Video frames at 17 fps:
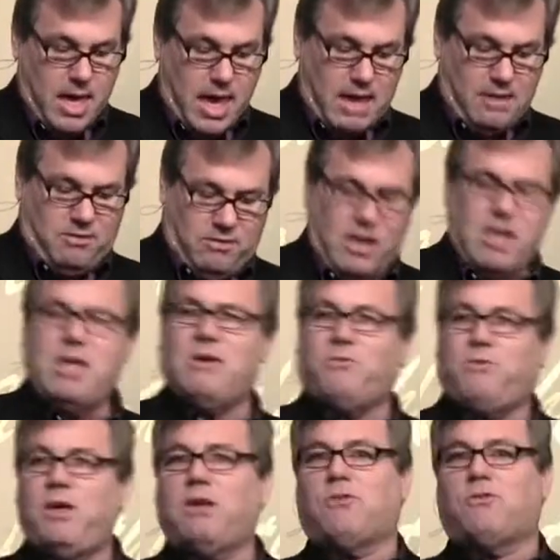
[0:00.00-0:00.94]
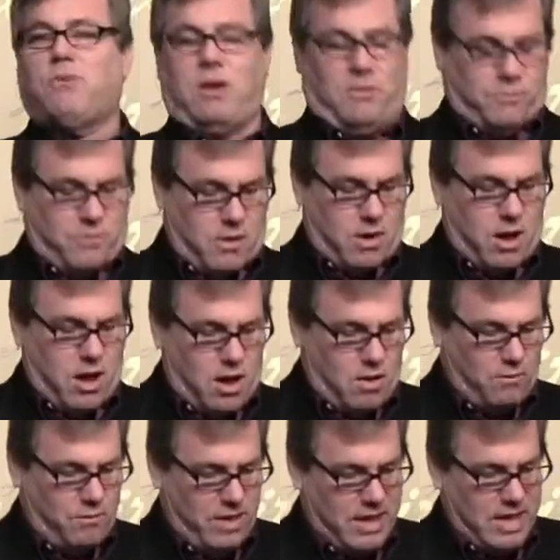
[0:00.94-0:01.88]
and seeing a fig tree afar
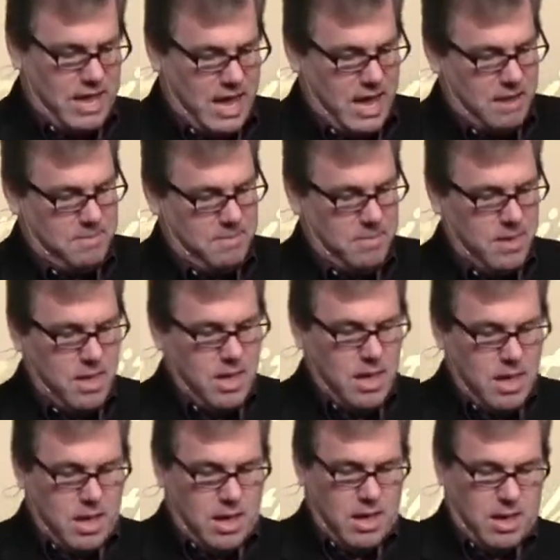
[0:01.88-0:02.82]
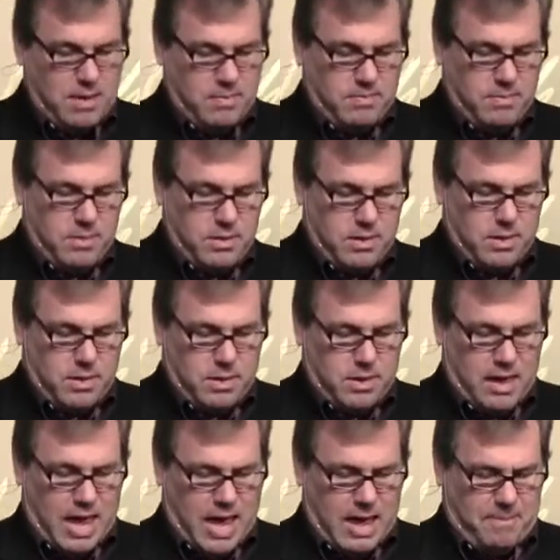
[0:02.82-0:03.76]
off, he came um,
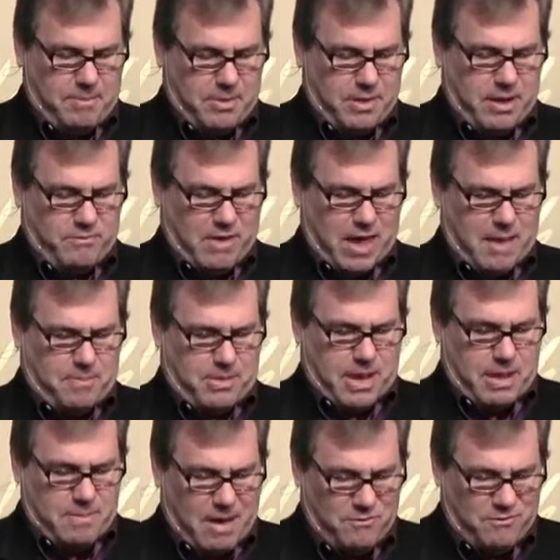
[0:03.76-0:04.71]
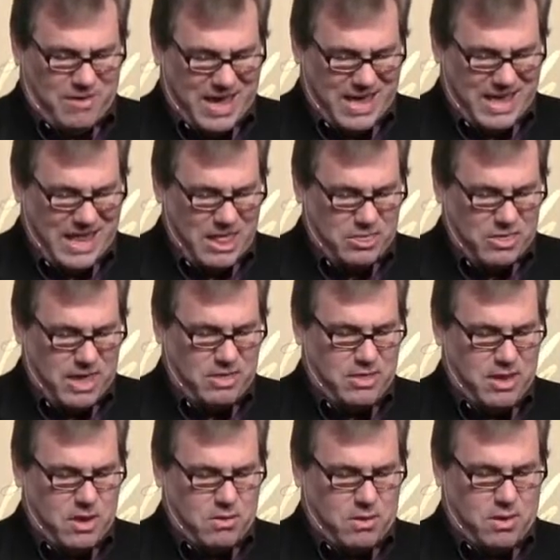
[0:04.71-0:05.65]
happily, if happily he might find anything
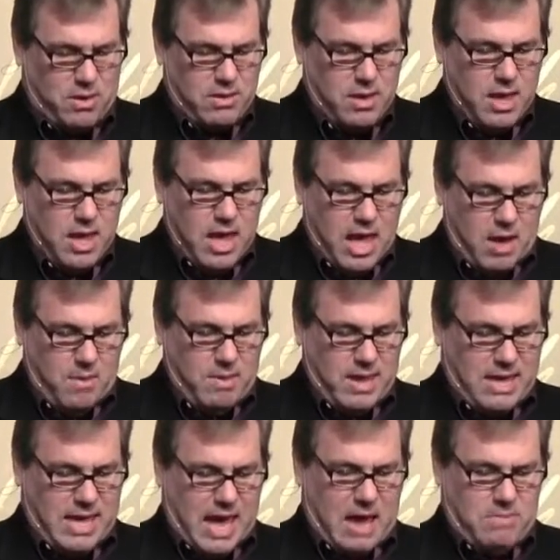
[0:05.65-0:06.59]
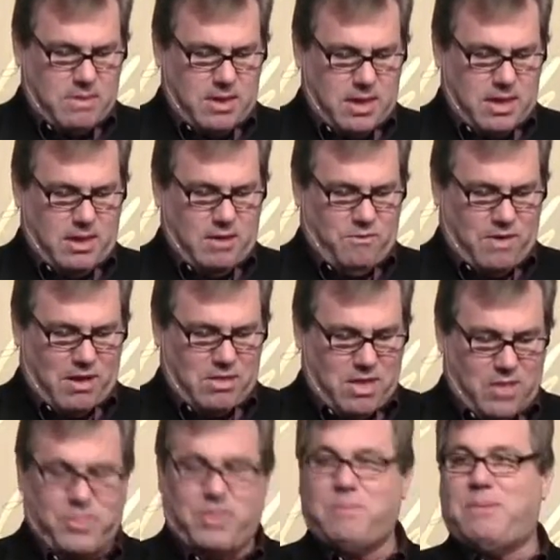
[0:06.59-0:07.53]
thereon. And when he came to it, he found
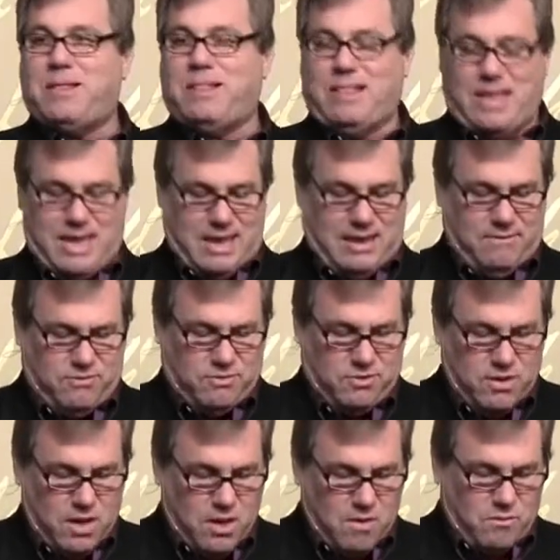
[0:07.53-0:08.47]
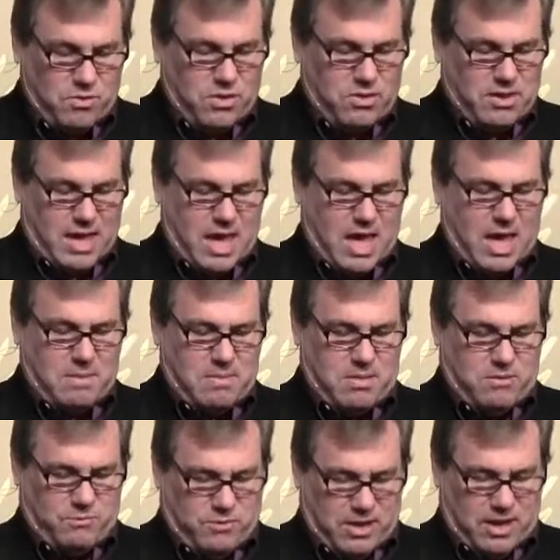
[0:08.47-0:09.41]
nothing but leaves, for the time
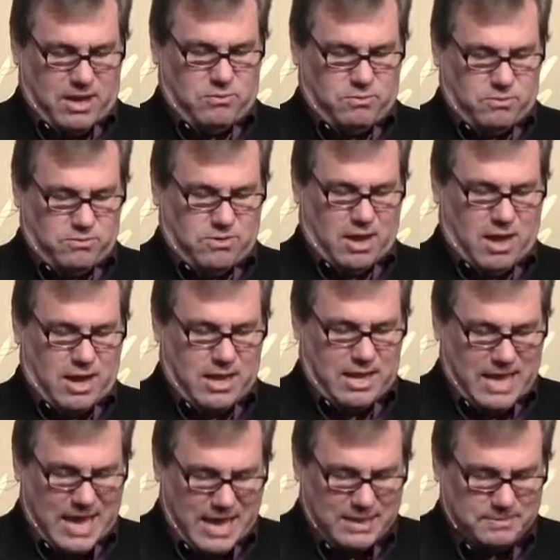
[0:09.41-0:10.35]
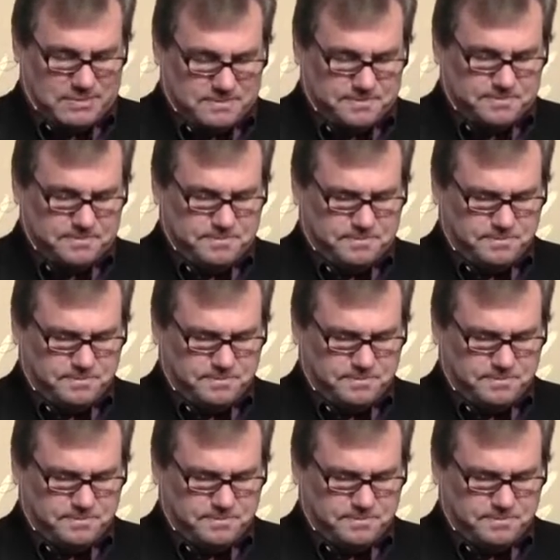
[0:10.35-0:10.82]
of the figs was not yet.